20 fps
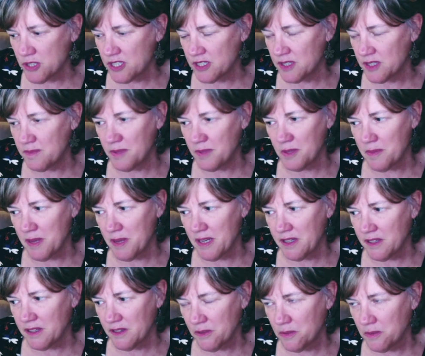to implement it
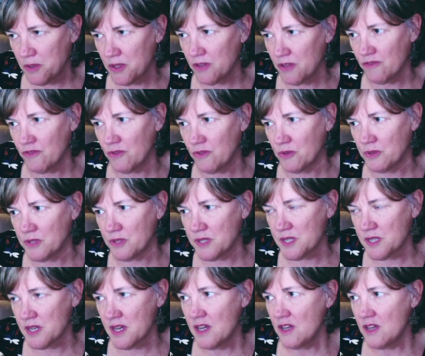in the workforce,